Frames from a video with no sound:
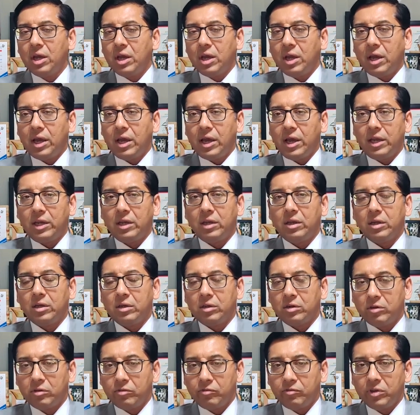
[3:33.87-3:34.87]
and
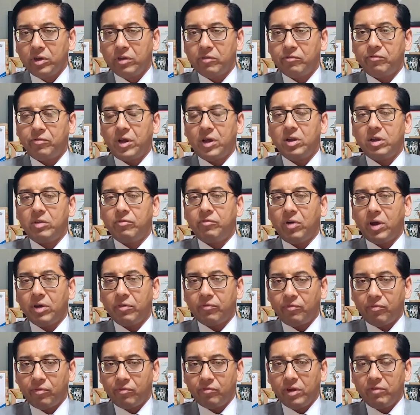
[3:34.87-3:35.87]
we have
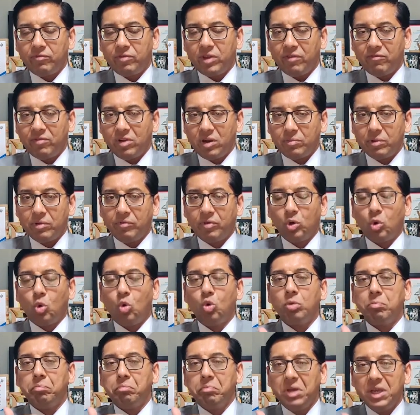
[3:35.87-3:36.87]
developed our
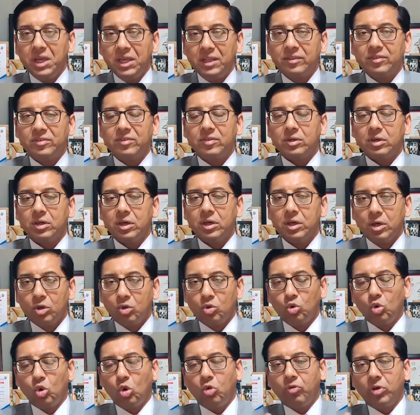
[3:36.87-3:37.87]
own means
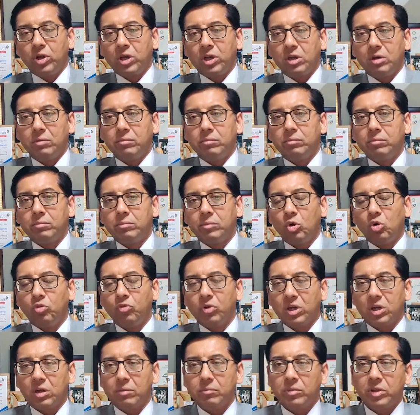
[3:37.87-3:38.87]
to
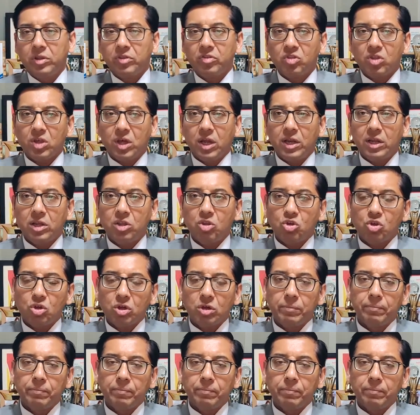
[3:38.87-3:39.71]
overcome this challenge.